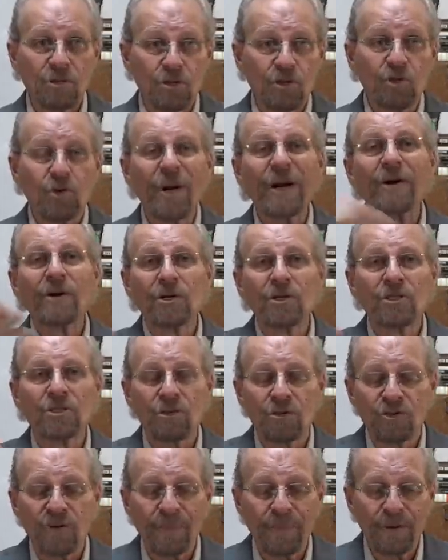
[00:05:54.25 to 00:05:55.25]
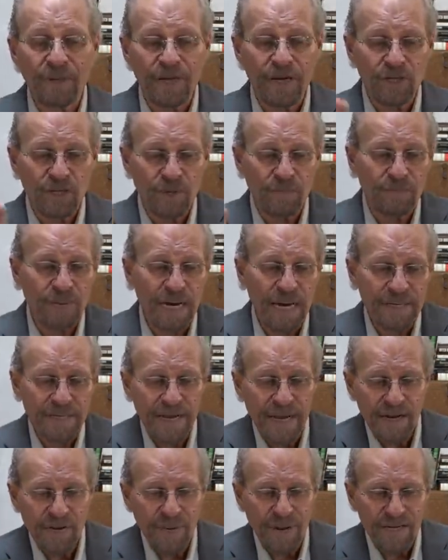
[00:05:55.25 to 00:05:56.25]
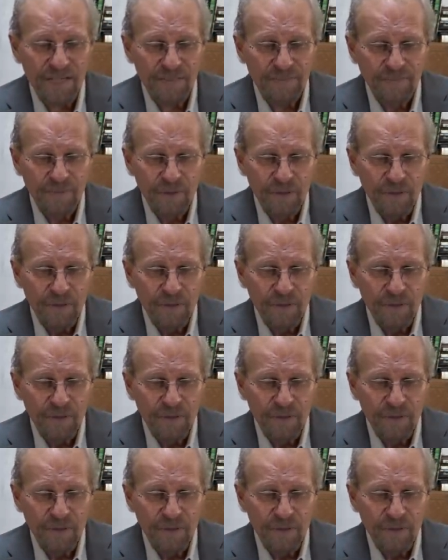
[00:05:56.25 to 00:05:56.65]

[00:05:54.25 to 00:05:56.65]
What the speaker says: triggers the tribulation, but I digress.